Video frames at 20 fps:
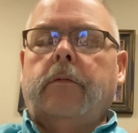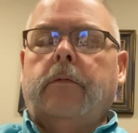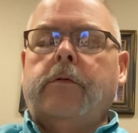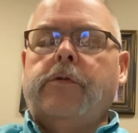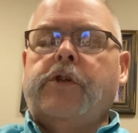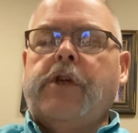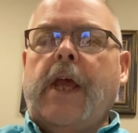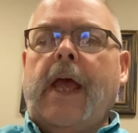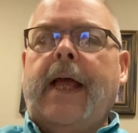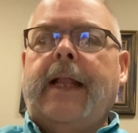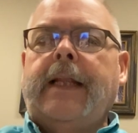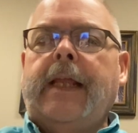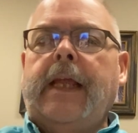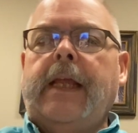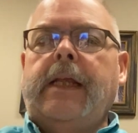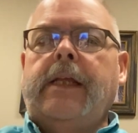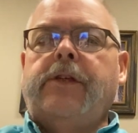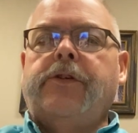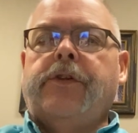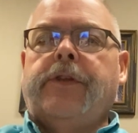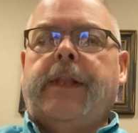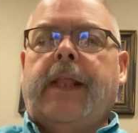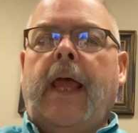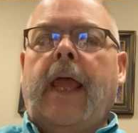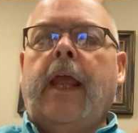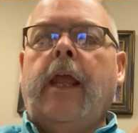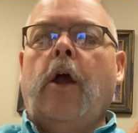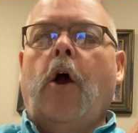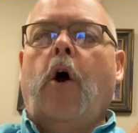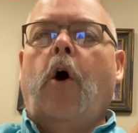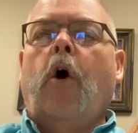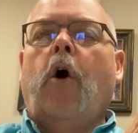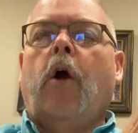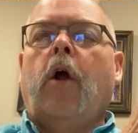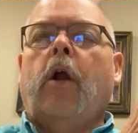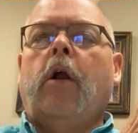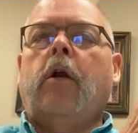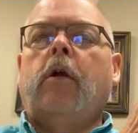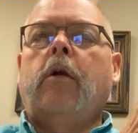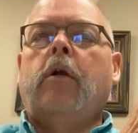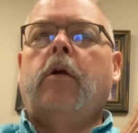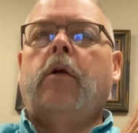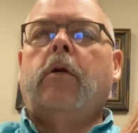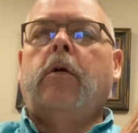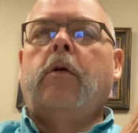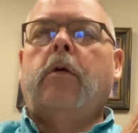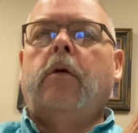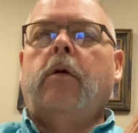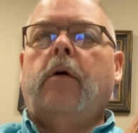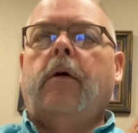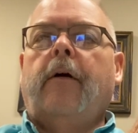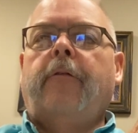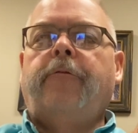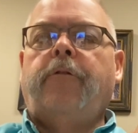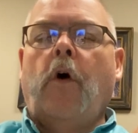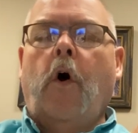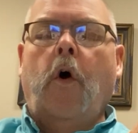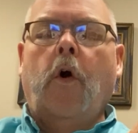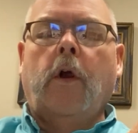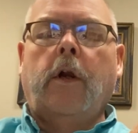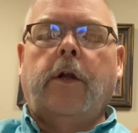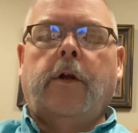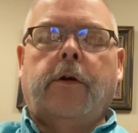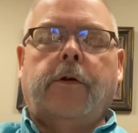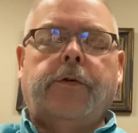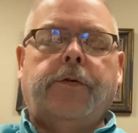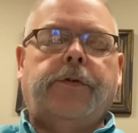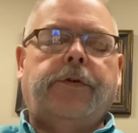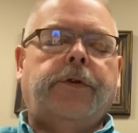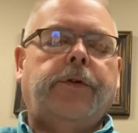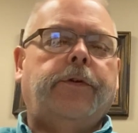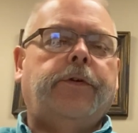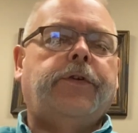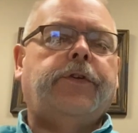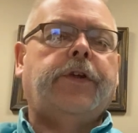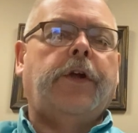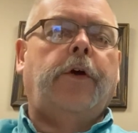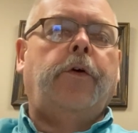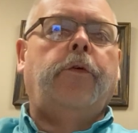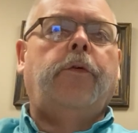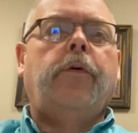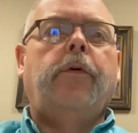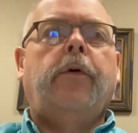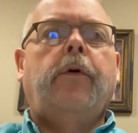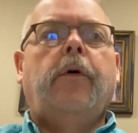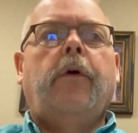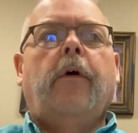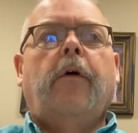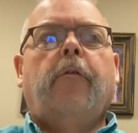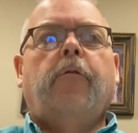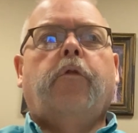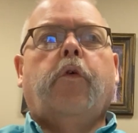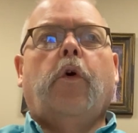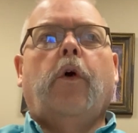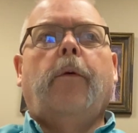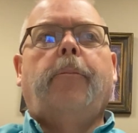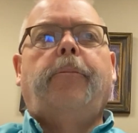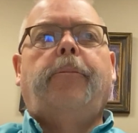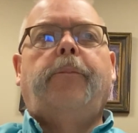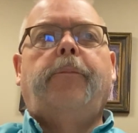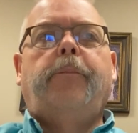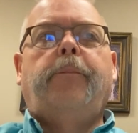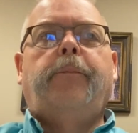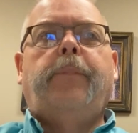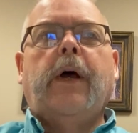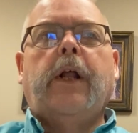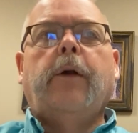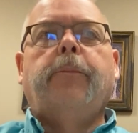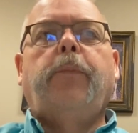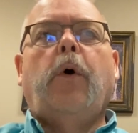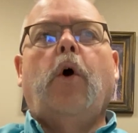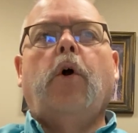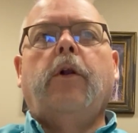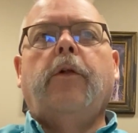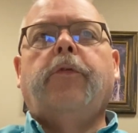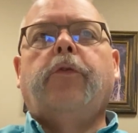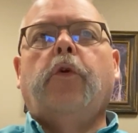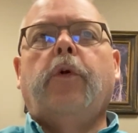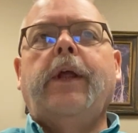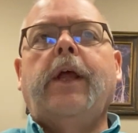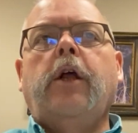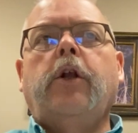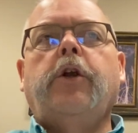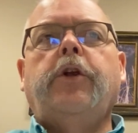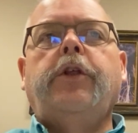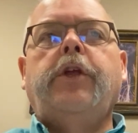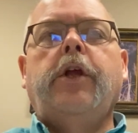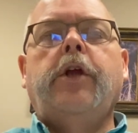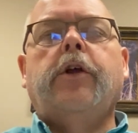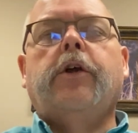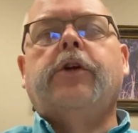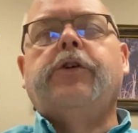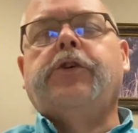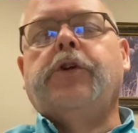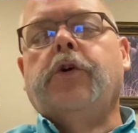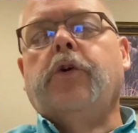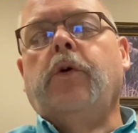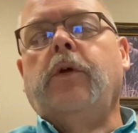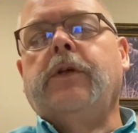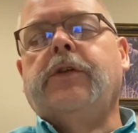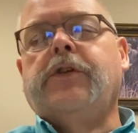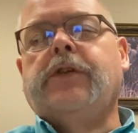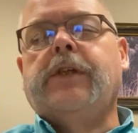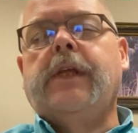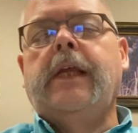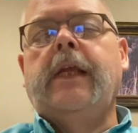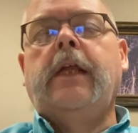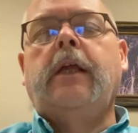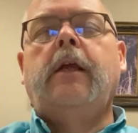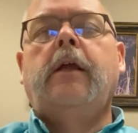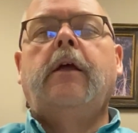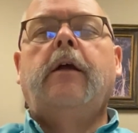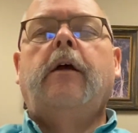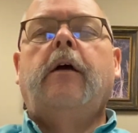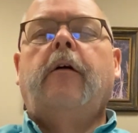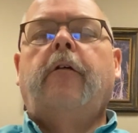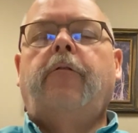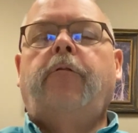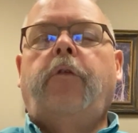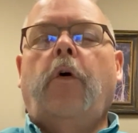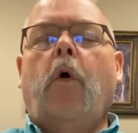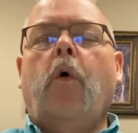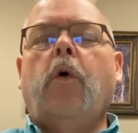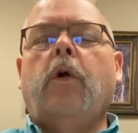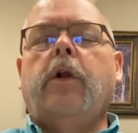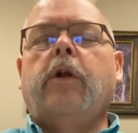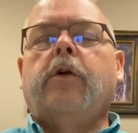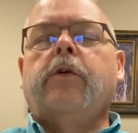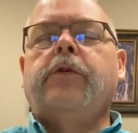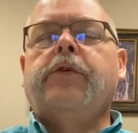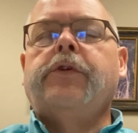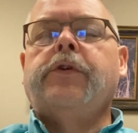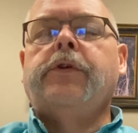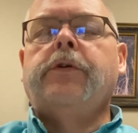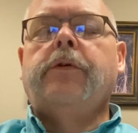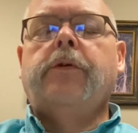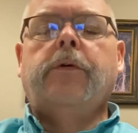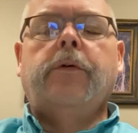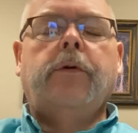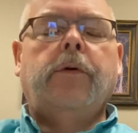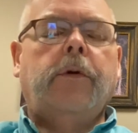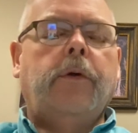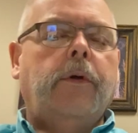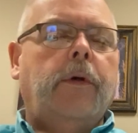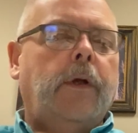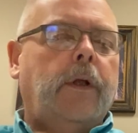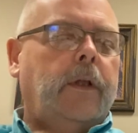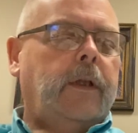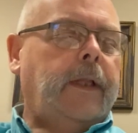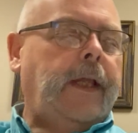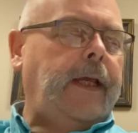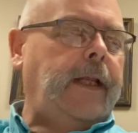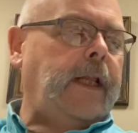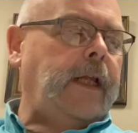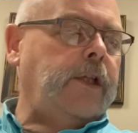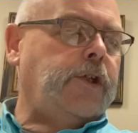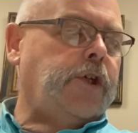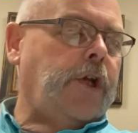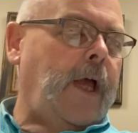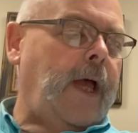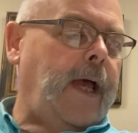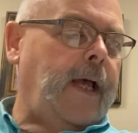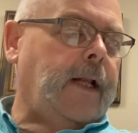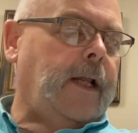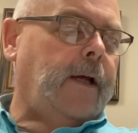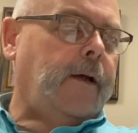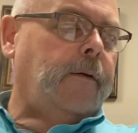Chinese. They are foreigners. So for a better part of 300 years, you're going to see foreigners leading China.